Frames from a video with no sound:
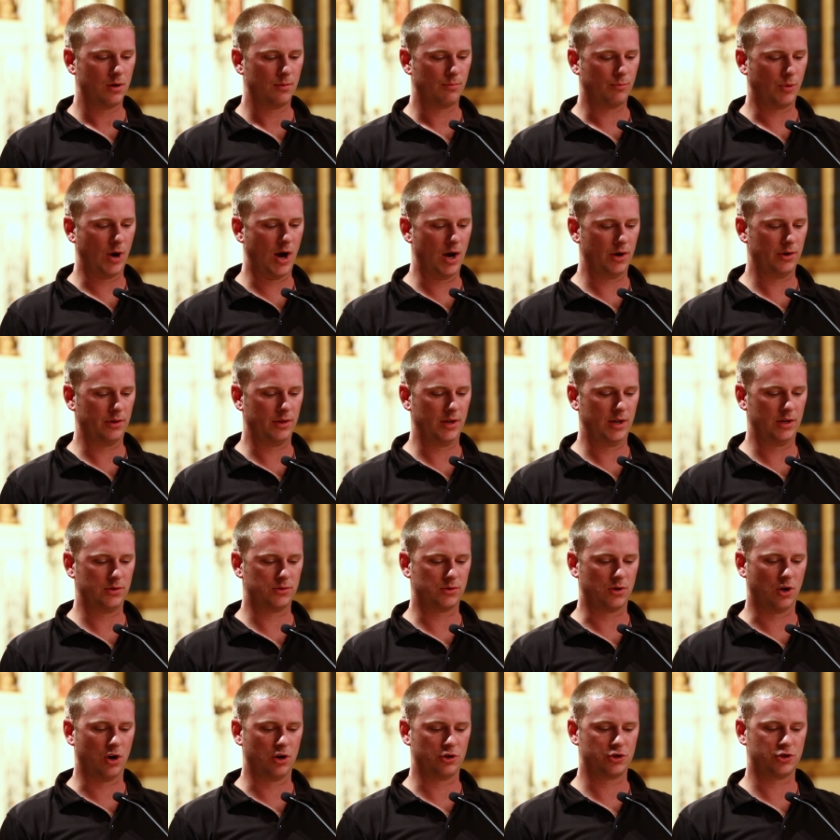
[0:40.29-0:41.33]
Prior to this,
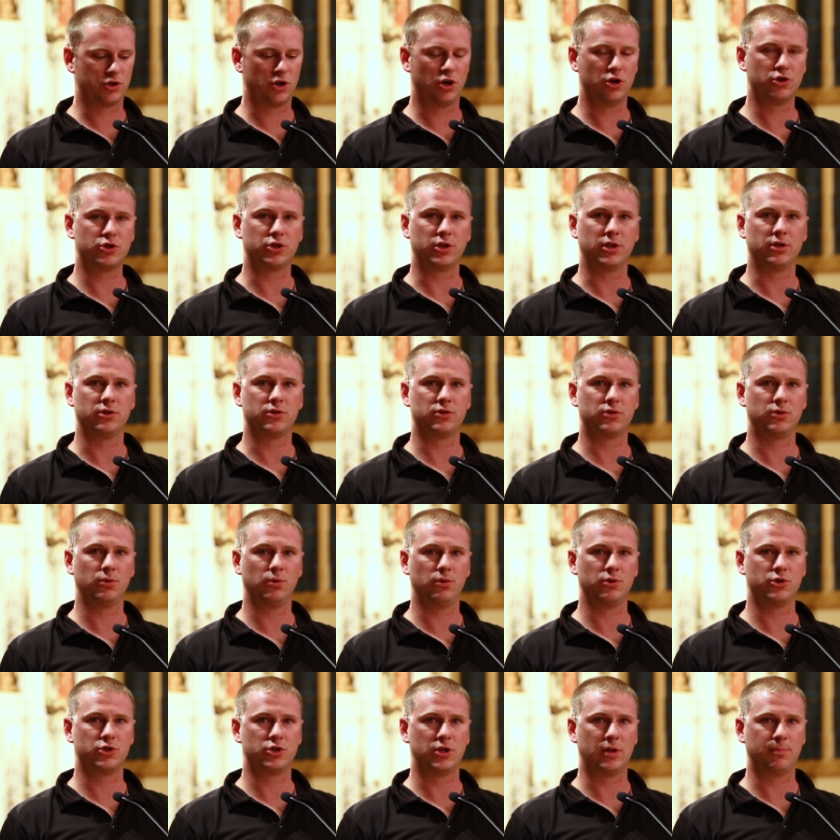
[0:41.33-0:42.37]
our church and
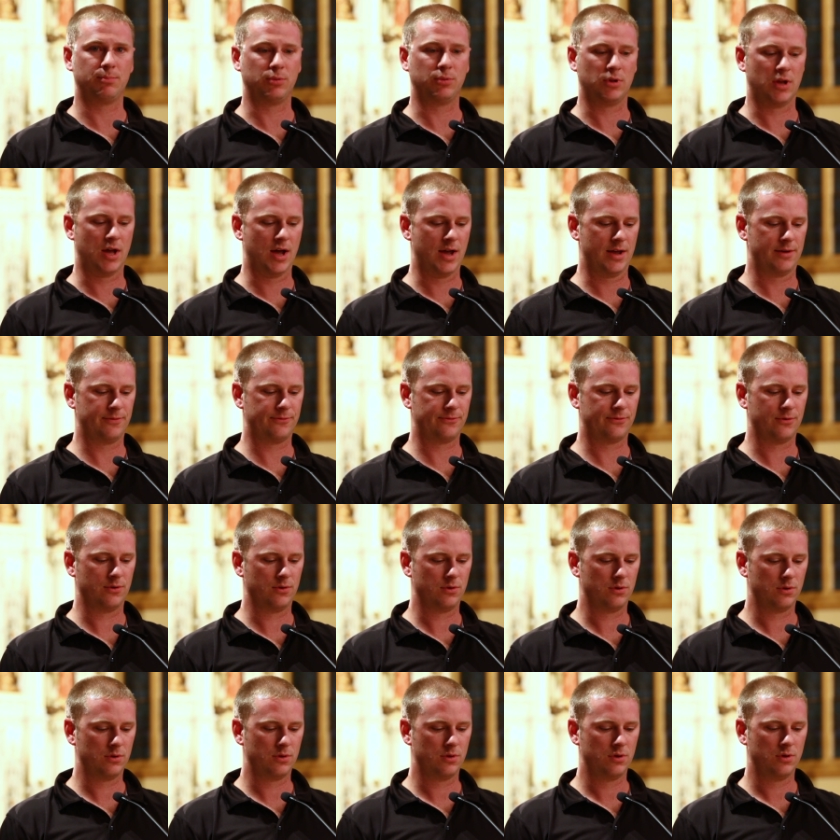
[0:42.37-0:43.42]
stewardship life
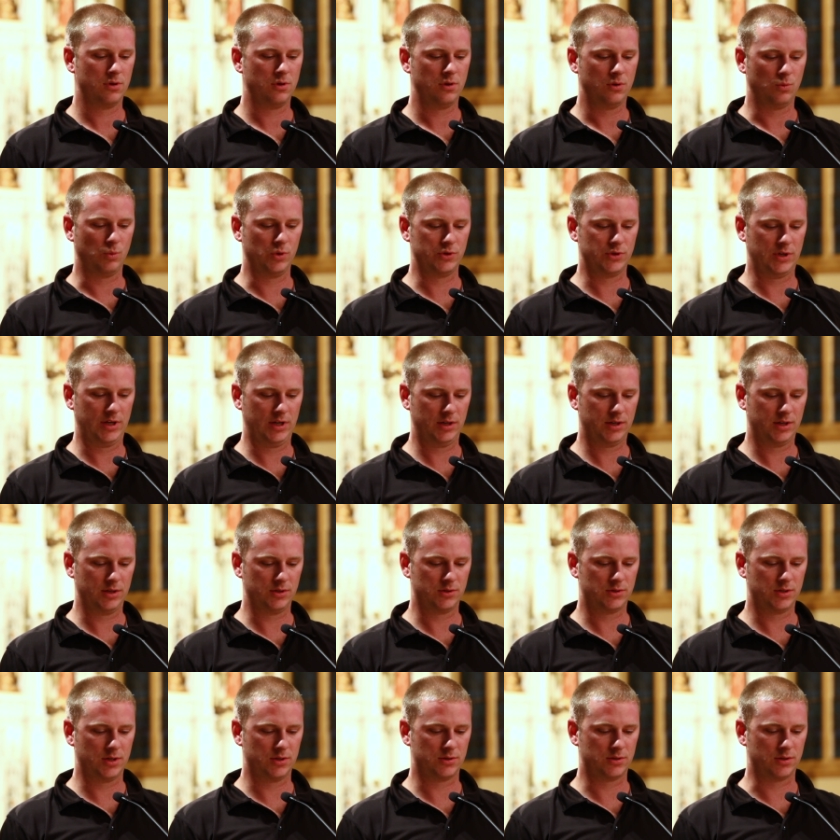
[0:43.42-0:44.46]
was
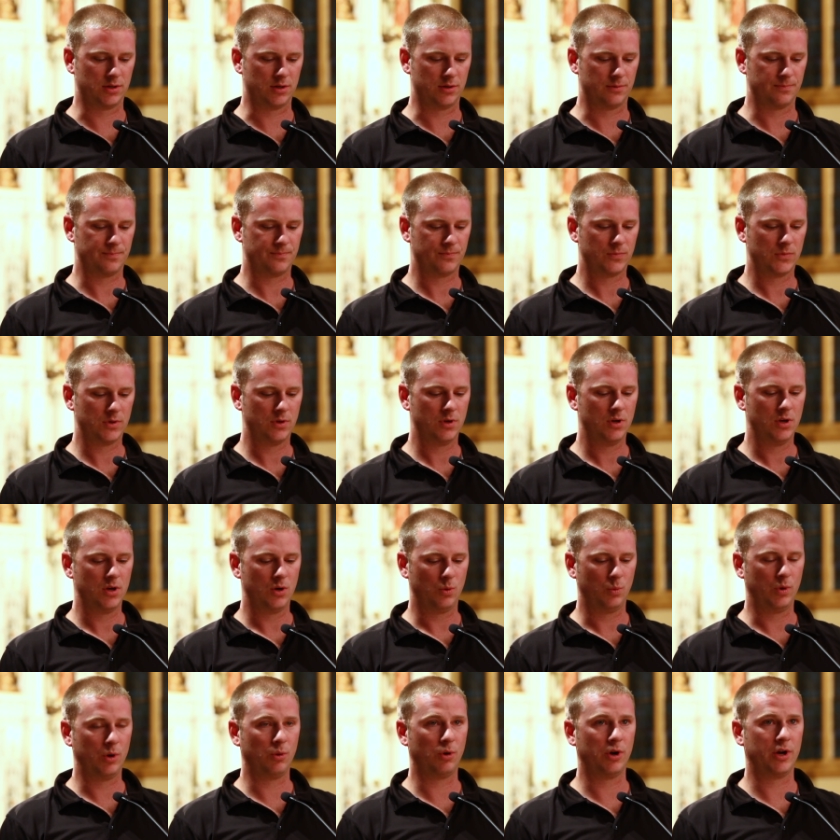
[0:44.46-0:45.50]
inconsistent.
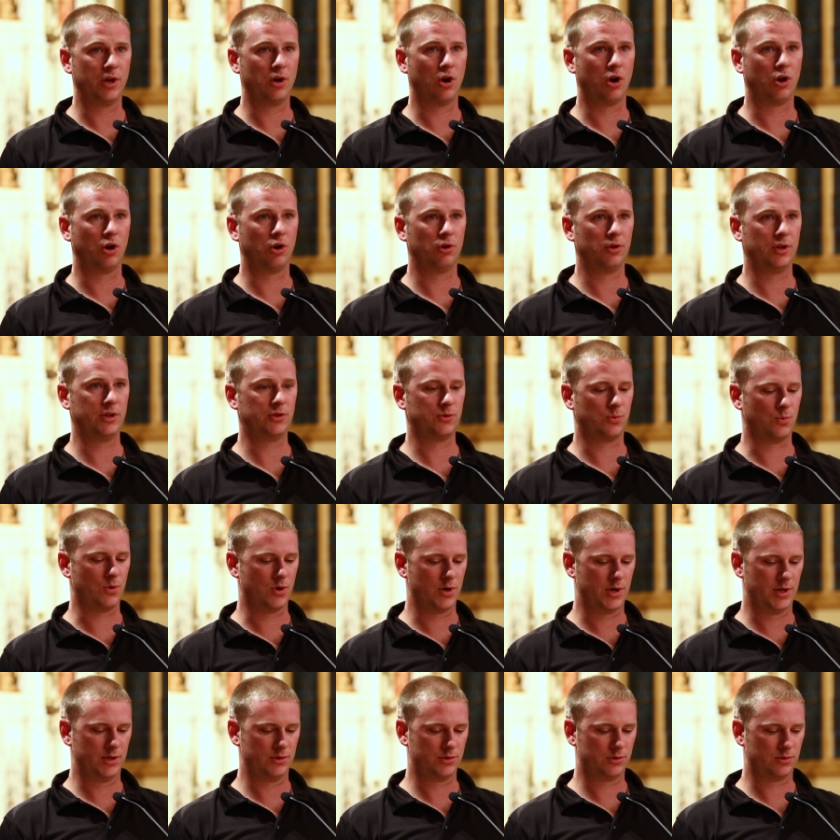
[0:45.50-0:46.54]
We were in our early
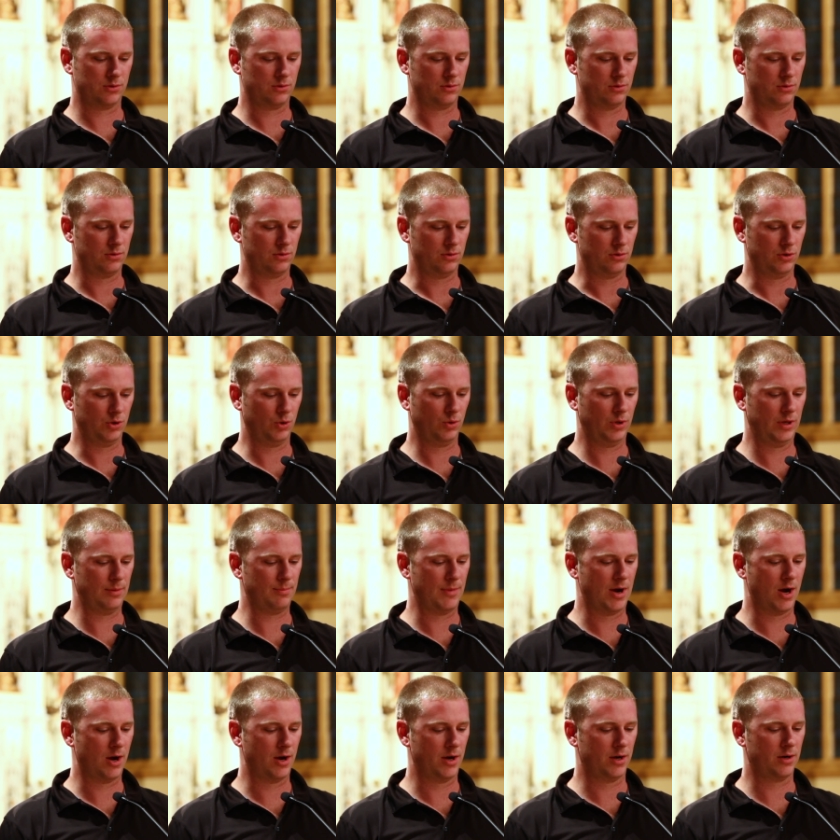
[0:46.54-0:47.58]
20s, newly
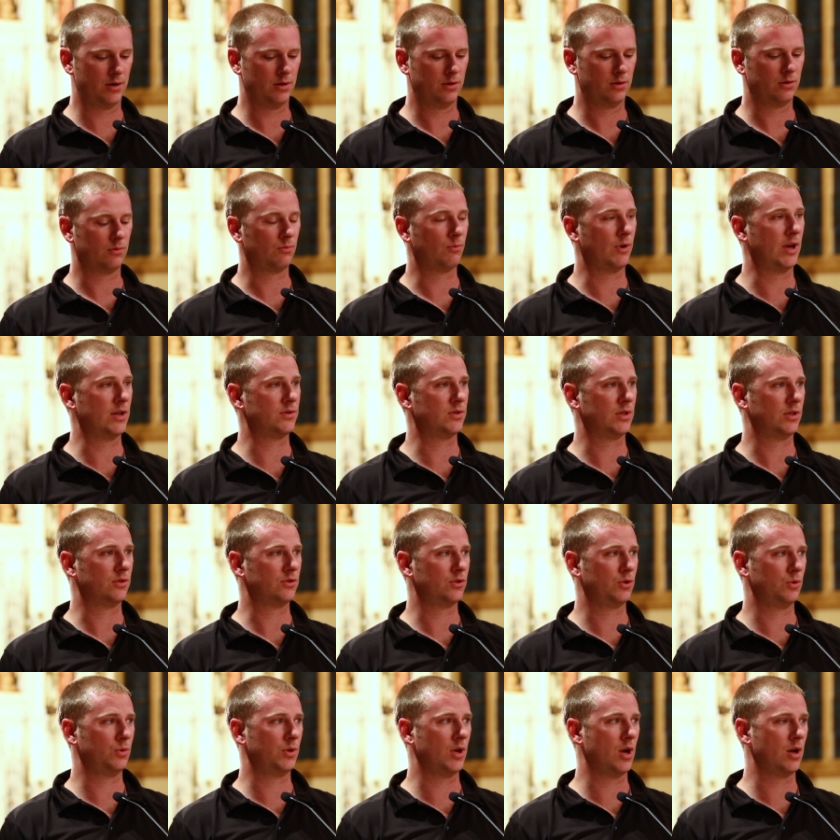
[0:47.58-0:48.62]
married, raising
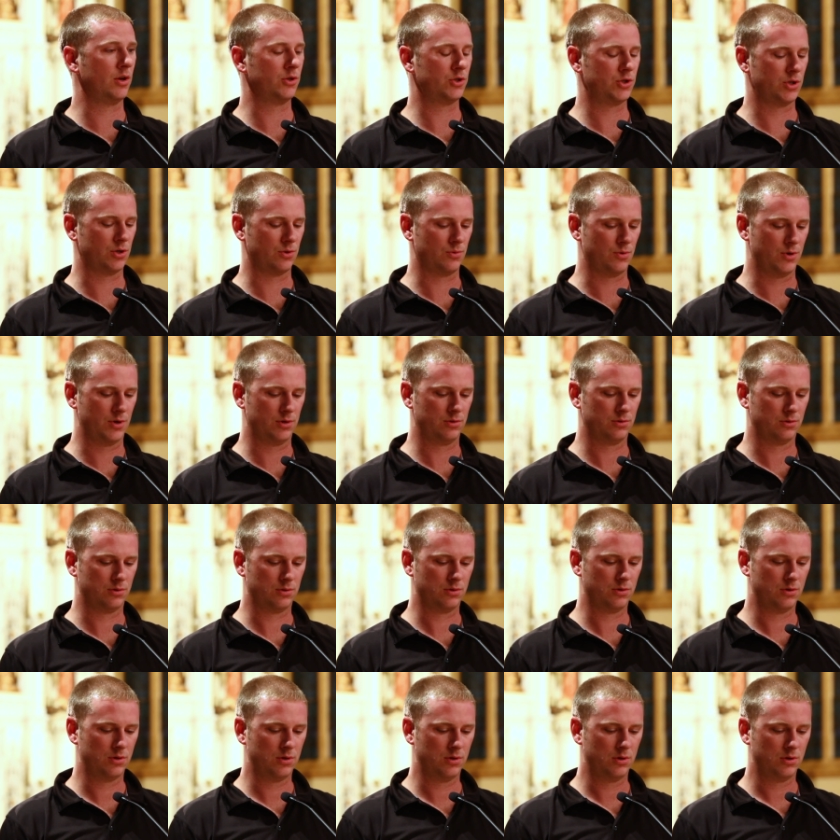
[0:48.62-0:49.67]
2 young children,
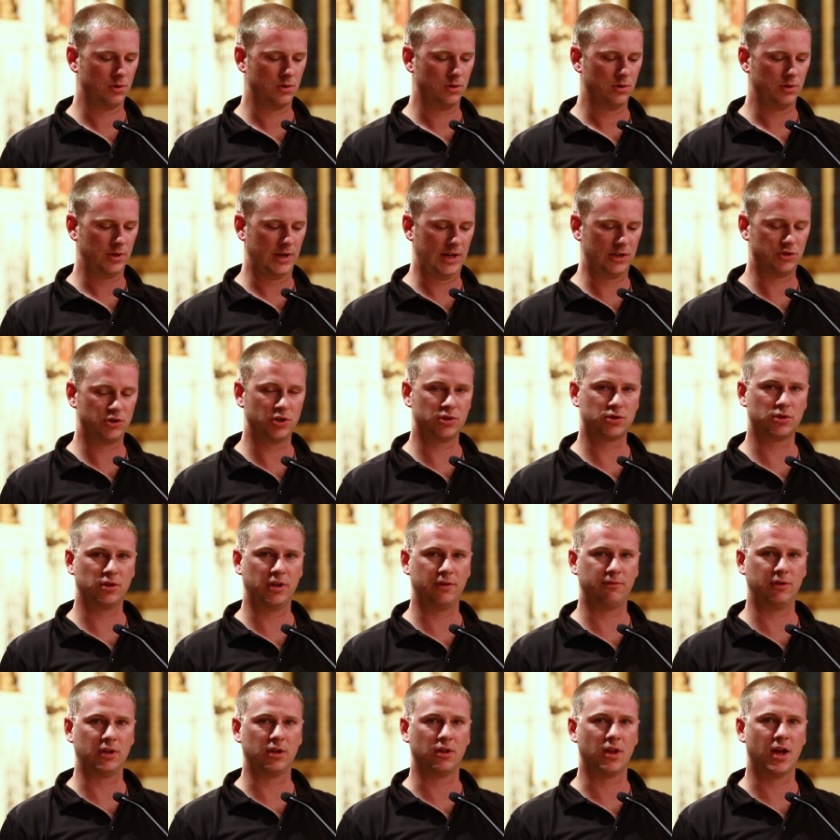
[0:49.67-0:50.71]
and just
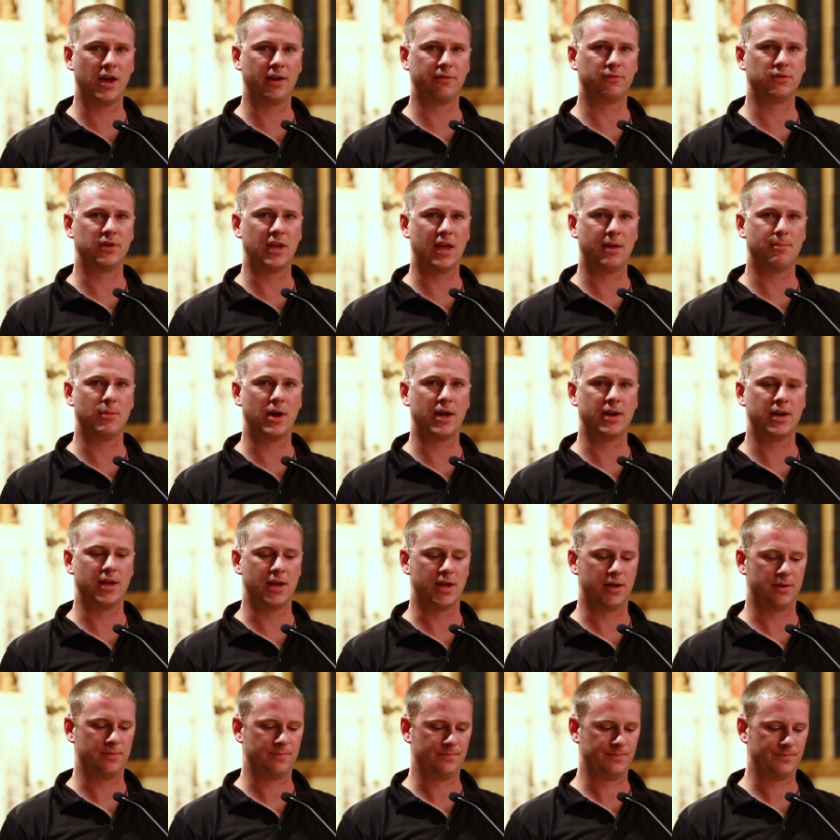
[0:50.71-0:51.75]
living life day by day.